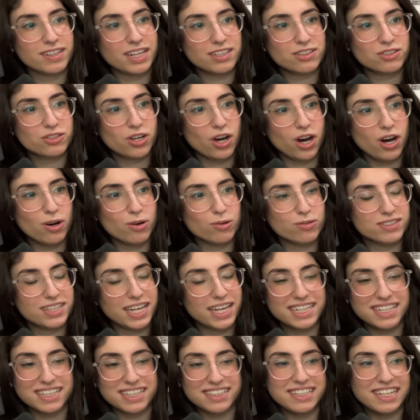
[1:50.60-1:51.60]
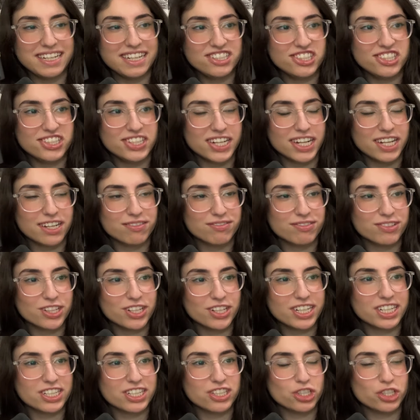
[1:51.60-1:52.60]
Let's go, take initiative.
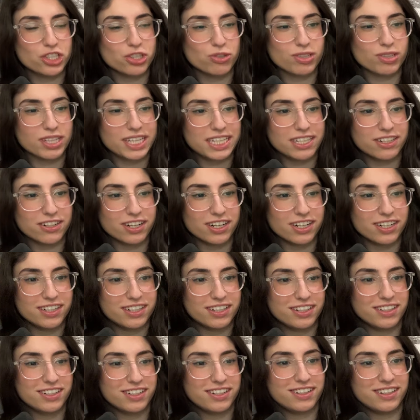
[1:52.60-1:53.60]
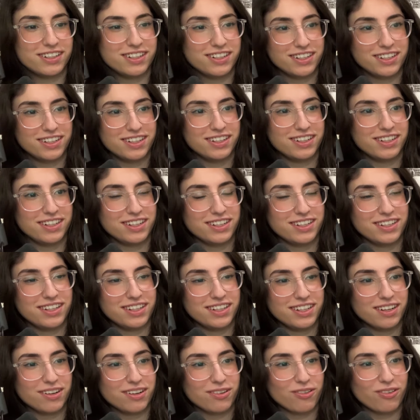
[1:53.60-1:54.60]
Look at you, leader.
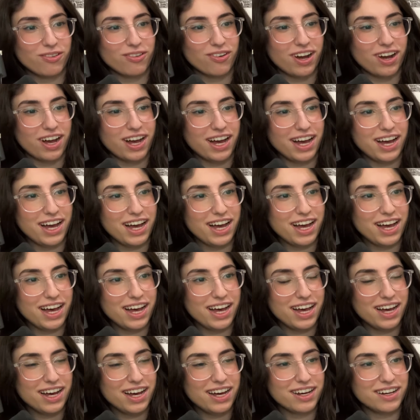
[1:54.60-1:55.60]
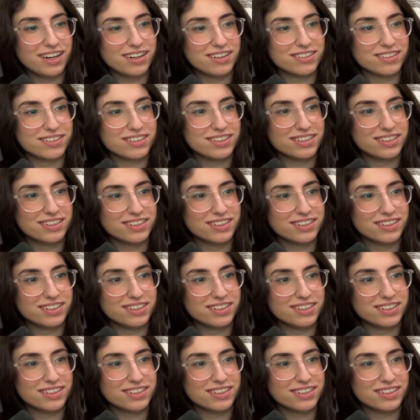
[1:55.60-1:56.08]
Wow.